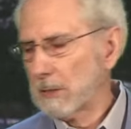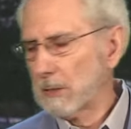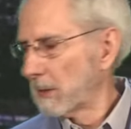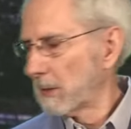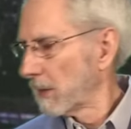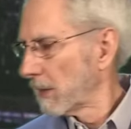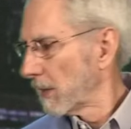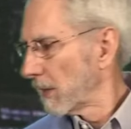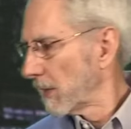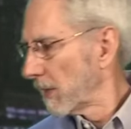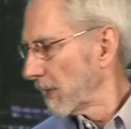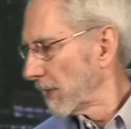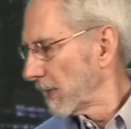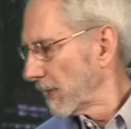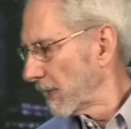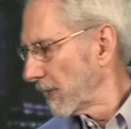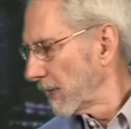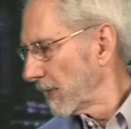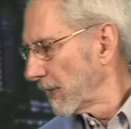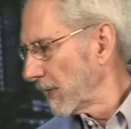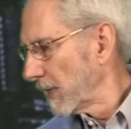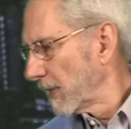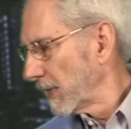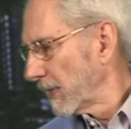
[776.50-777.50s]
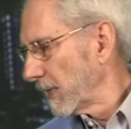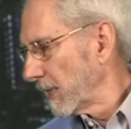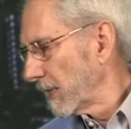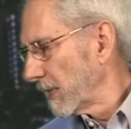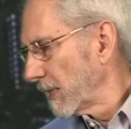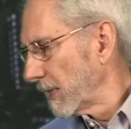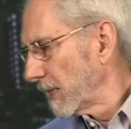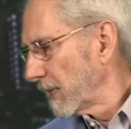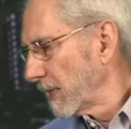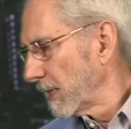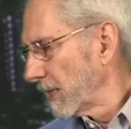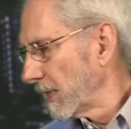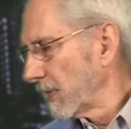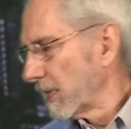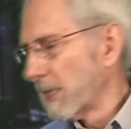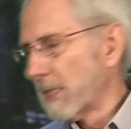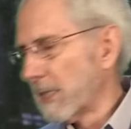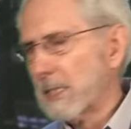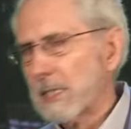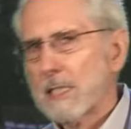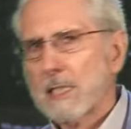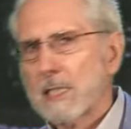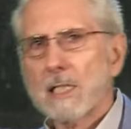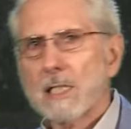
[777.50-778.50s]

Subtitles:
Nobody speaks.